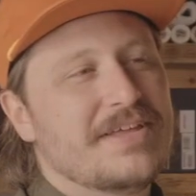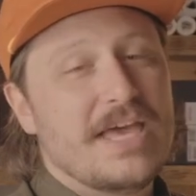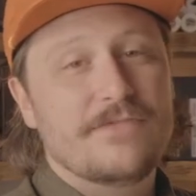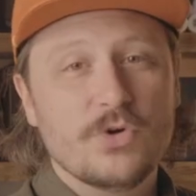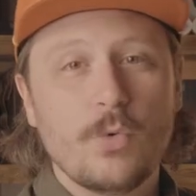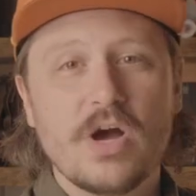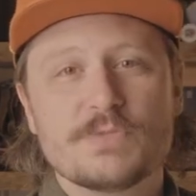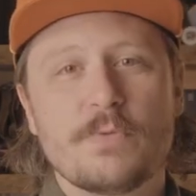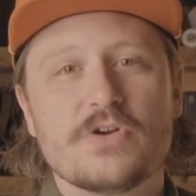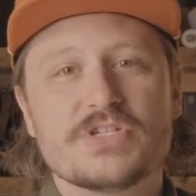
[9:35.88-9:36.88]
If you're a
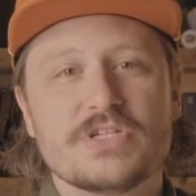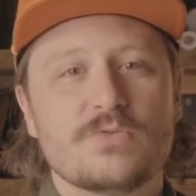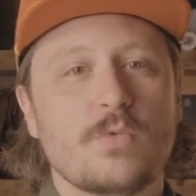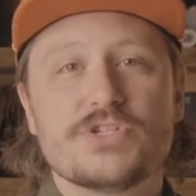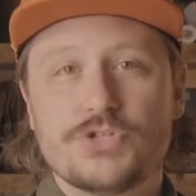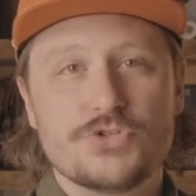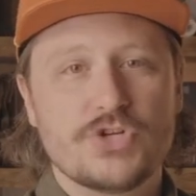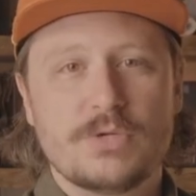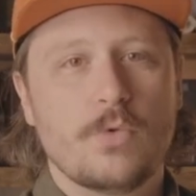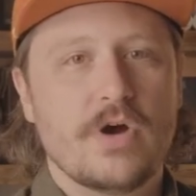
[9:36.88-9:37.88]
watch person, what's your
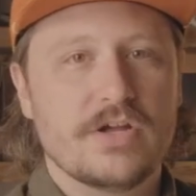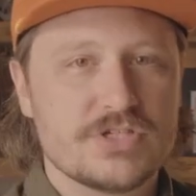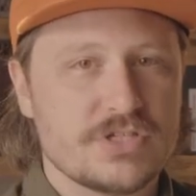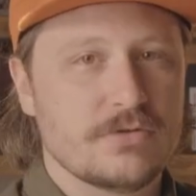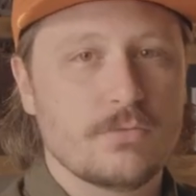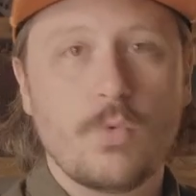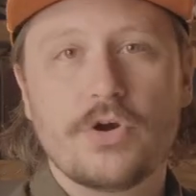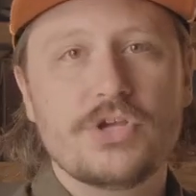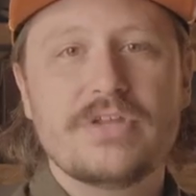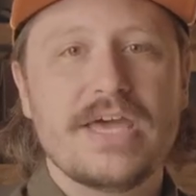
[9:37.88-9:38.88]
dream watch? And
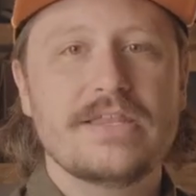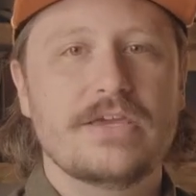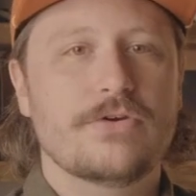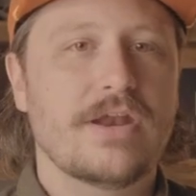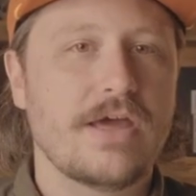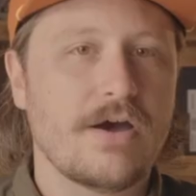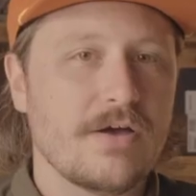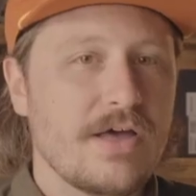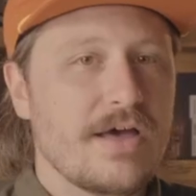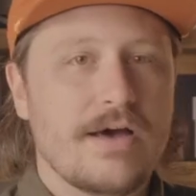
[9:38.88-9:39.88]
what are you dailying right now?
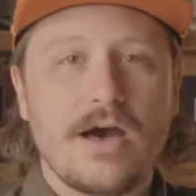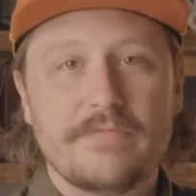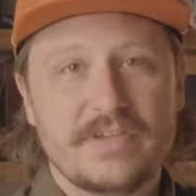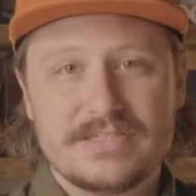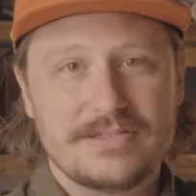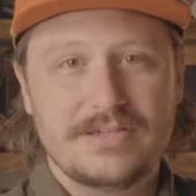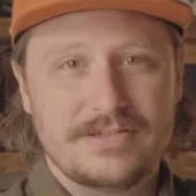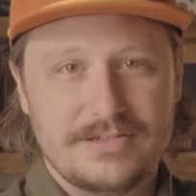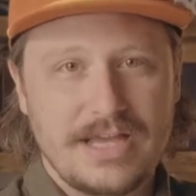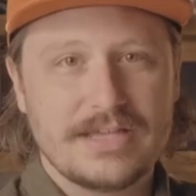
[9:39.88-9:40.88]

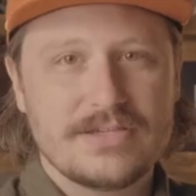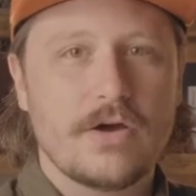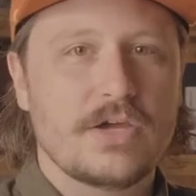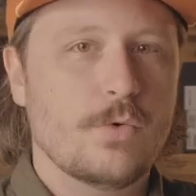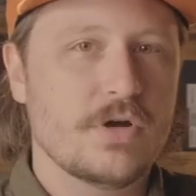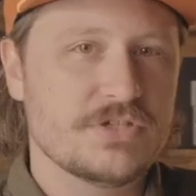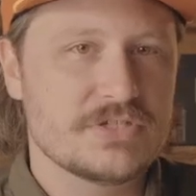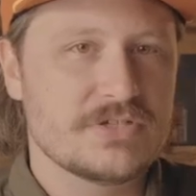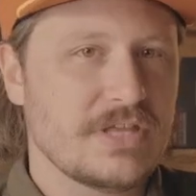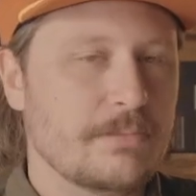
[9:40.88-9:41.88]
Obviously, I like talking watches,
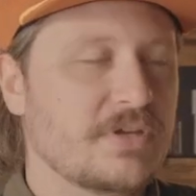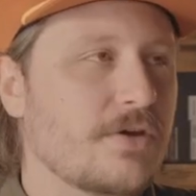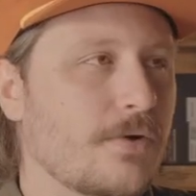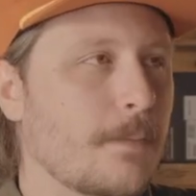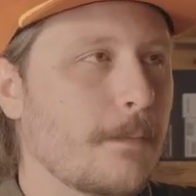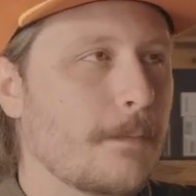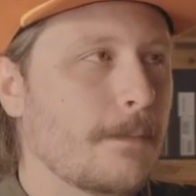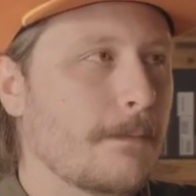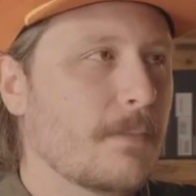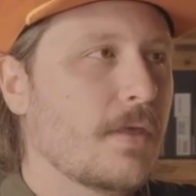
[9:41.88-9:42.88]
so let me know.
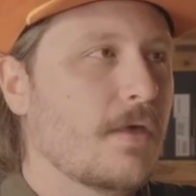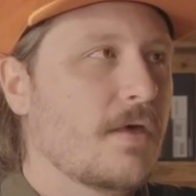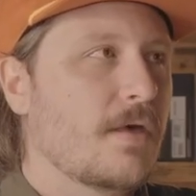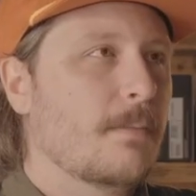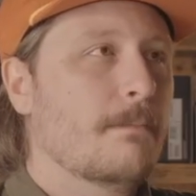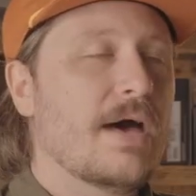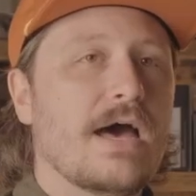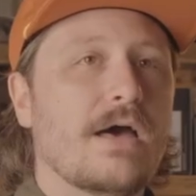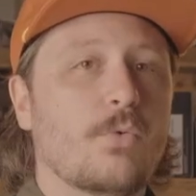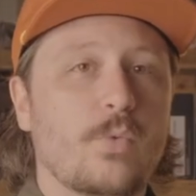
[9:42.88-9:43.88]

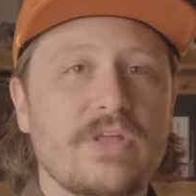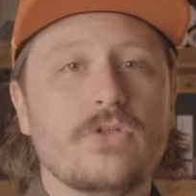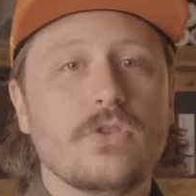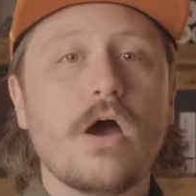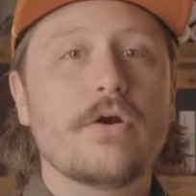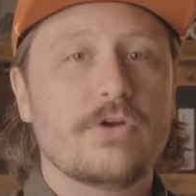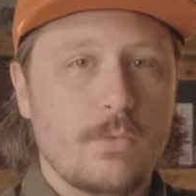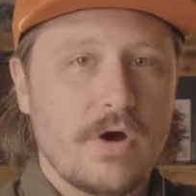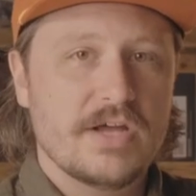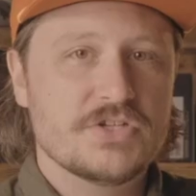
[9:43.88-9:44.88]
My Win the Lottery
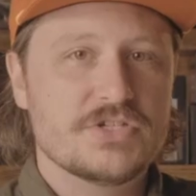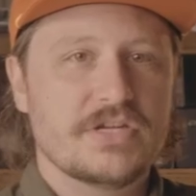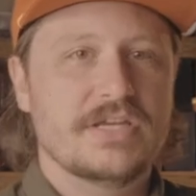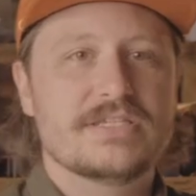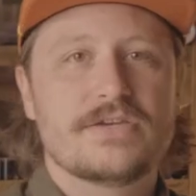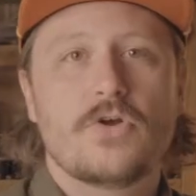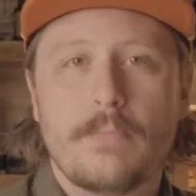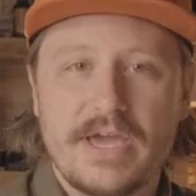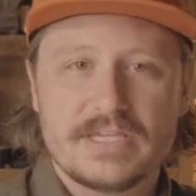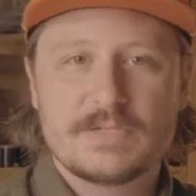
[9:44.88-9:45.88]
watch is an
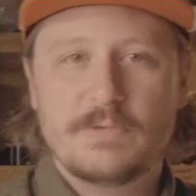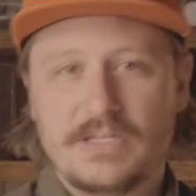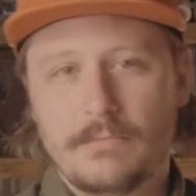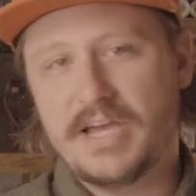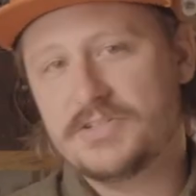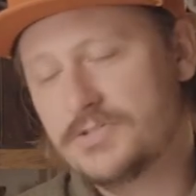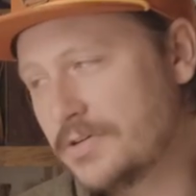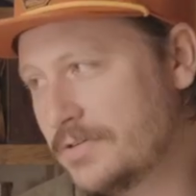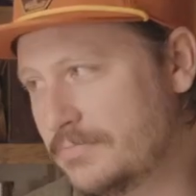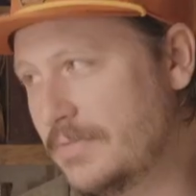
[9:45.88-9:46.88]
Omega
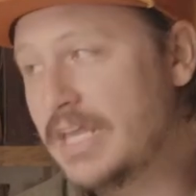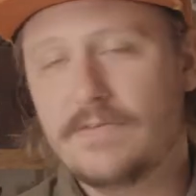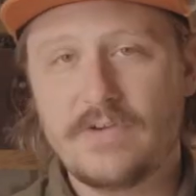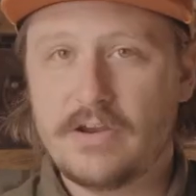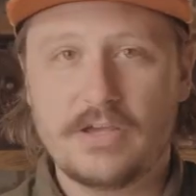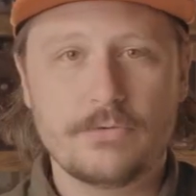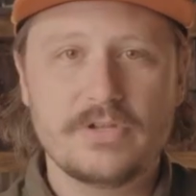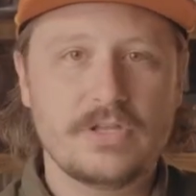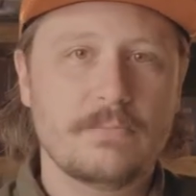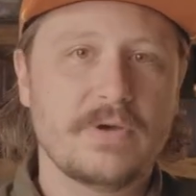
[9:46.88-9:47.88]
Speedmaster. Any variant
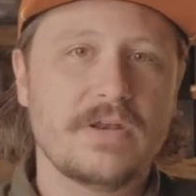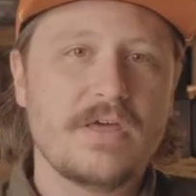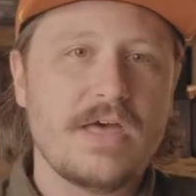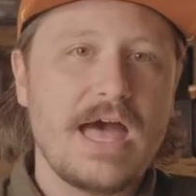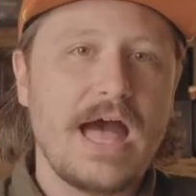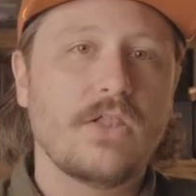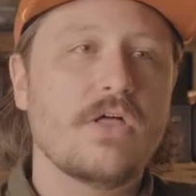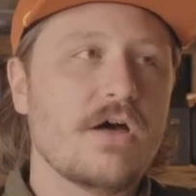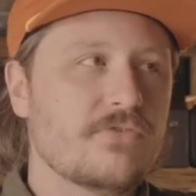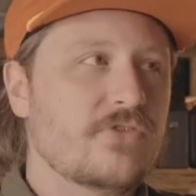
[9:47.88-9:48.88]
really, but I
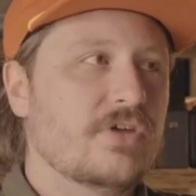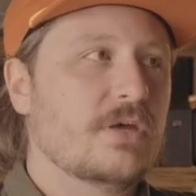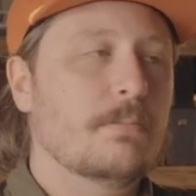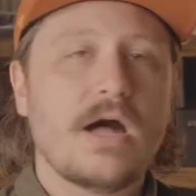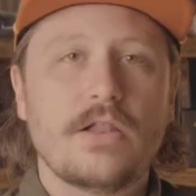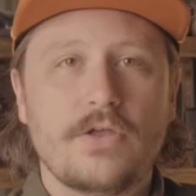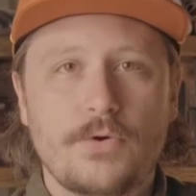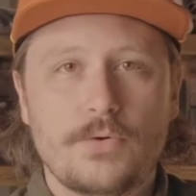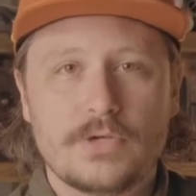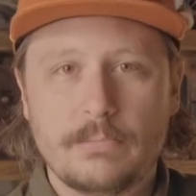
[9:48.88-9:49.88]
love the
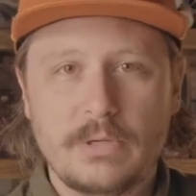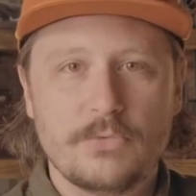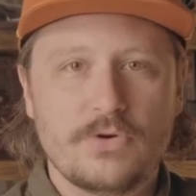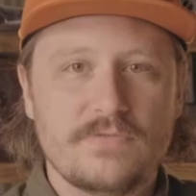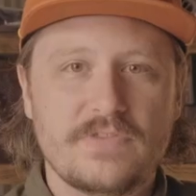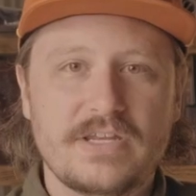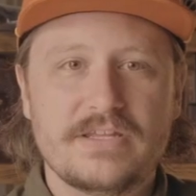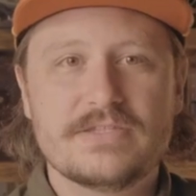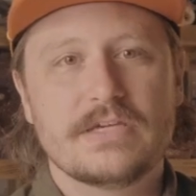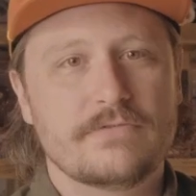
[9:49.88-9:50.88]
Apollo commemorative they
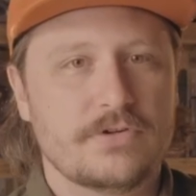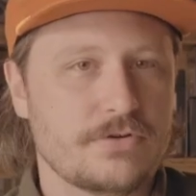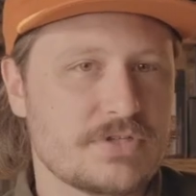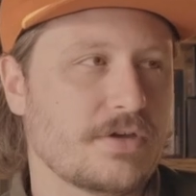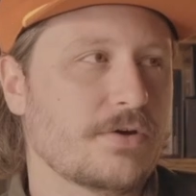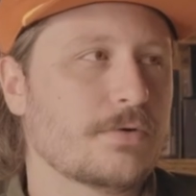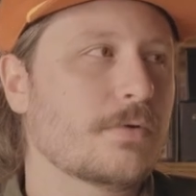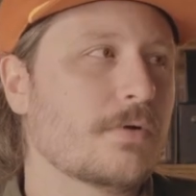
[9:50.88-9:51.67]
did several years ago.